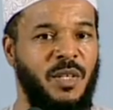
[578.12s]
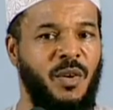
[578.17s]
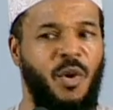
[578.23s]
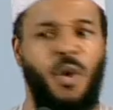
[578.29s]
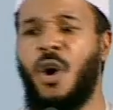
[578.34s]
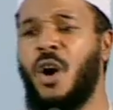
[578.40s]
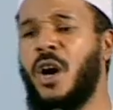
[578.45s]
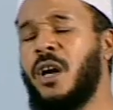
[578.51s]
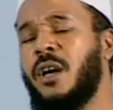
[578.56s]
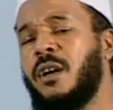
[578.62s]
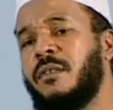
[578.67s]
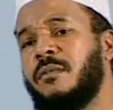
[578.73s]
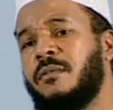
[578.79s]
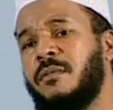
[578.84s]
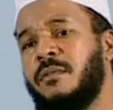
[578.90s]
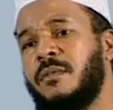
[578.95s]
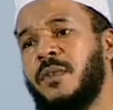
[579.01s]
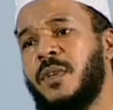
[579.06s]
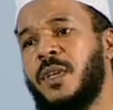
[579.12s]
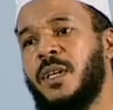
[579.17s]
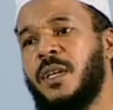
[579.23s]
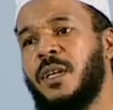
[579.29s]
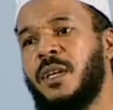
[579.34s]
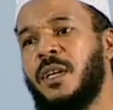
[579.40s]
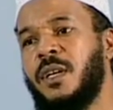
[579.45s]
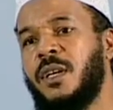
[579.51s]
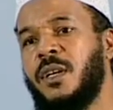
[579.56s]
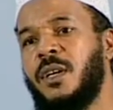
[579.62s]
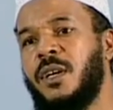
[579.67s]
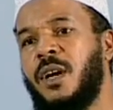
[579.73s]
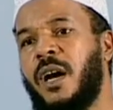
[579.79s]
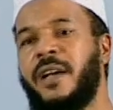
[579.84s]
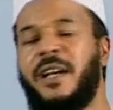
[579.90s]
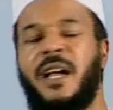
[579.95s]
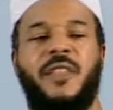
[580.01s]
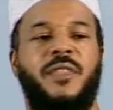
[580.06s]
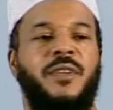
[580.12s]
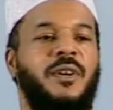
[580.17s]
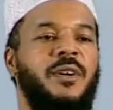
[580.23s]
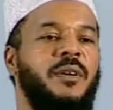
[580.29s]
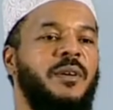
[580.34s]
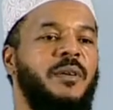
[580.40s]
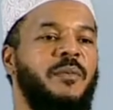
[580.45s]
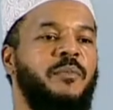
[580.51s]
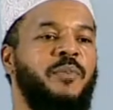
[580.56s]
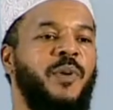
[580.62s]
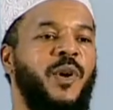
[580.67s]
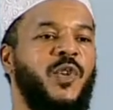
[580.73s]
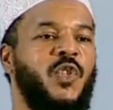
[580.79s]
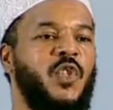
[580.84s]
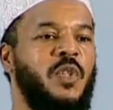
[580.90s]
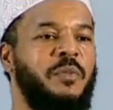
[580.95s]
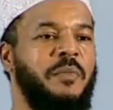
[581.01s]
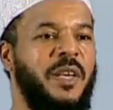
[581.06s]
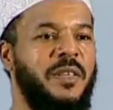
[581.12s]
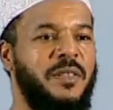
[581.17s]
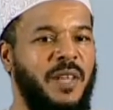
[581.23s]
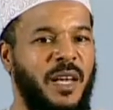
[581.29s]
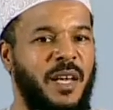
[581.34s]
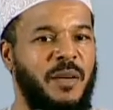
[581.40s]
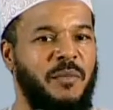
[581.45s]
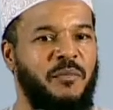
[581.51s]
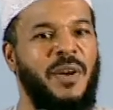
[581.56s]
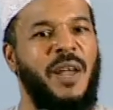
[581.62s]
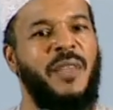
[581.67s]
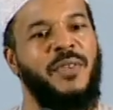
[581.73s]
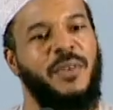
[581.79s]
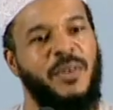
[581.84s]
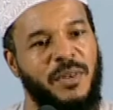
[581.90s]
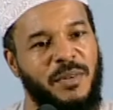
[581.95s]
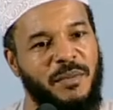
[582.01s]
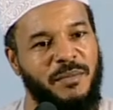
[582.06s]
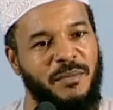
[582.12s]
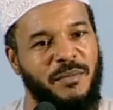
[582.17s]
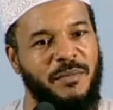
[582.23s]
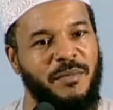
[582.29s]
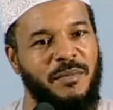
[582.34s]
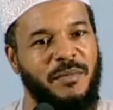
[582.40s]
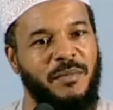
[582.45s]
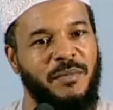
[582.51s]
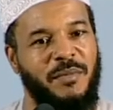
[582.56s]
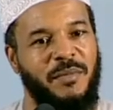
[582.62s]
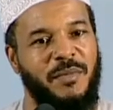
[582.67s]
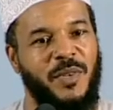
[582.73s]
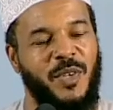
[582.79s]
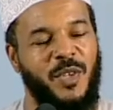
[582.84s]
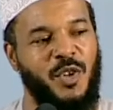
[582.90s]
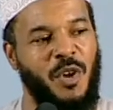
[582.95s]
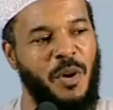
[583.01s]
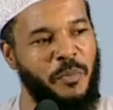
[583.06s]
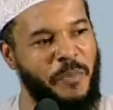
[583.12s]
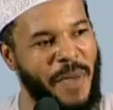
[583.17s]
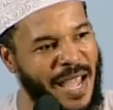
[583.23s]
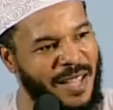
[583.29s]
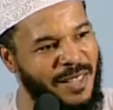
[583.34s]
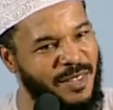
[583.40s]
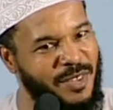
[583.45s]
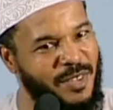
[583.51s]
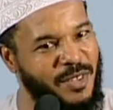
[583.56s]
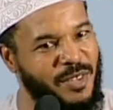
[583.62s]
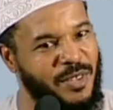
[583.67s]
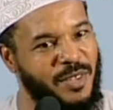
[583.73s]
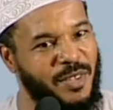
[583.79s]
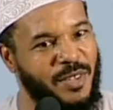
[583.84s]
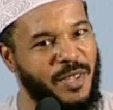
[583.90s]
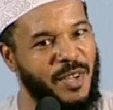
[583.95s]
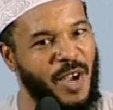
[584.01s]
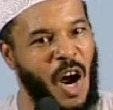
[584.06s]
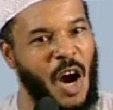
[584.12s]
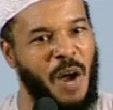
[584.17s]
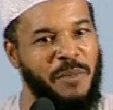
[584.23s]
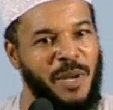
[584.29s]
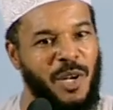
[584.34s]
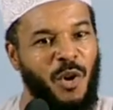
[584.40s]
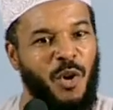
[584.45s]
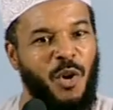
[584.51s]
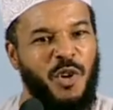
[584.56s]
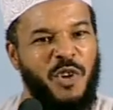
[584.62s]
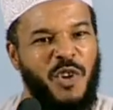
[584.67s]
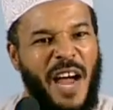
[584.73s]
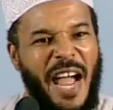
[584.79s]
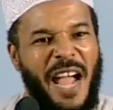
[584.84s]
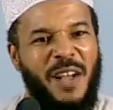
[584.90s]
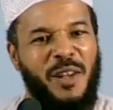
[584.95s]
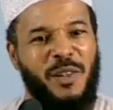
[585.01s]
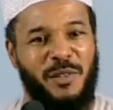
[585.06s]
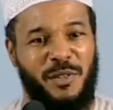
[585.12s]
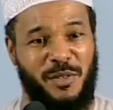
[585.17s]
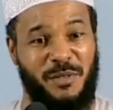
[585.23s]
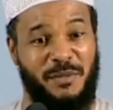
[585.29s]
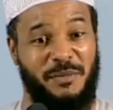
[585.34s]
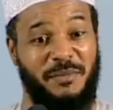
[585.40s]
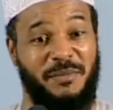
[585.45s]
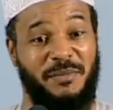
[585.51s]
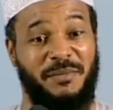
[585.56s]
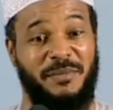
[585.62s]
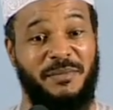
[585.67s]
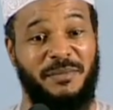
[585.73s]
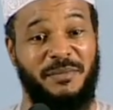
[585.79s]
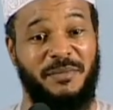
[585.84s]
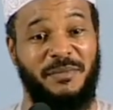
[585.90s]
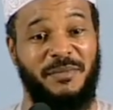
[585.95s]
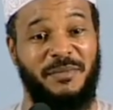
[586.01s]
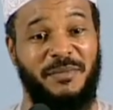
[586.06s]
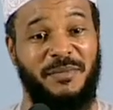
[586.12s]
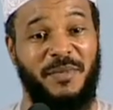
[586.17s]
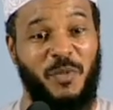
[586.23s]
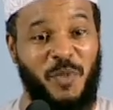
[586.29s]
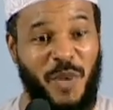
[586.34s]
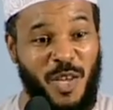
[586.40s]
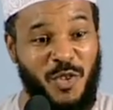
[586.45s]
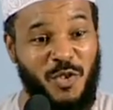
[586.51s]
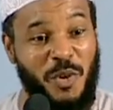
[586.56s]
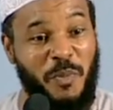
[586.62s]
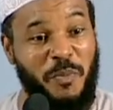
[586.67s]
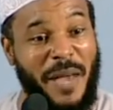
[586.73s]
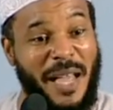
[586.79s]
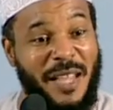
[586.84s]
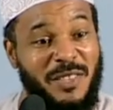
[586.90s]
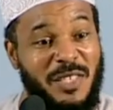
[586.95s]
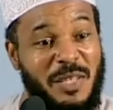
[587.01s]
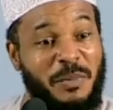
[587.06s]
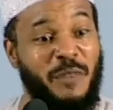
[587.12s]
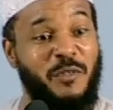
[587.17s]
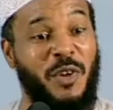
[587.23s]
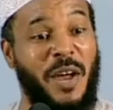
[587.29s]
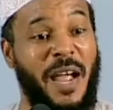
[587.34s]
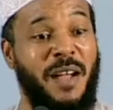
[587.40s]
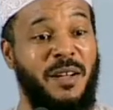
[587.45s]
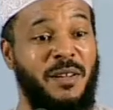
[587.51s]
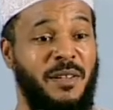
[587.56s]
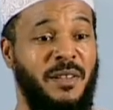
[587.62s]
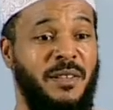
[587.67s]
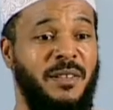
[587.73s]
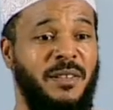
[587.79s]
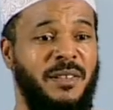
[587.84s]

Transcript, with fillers: Or another person may say, brother, your pants are below your ankles. Raise your pant above your ankle.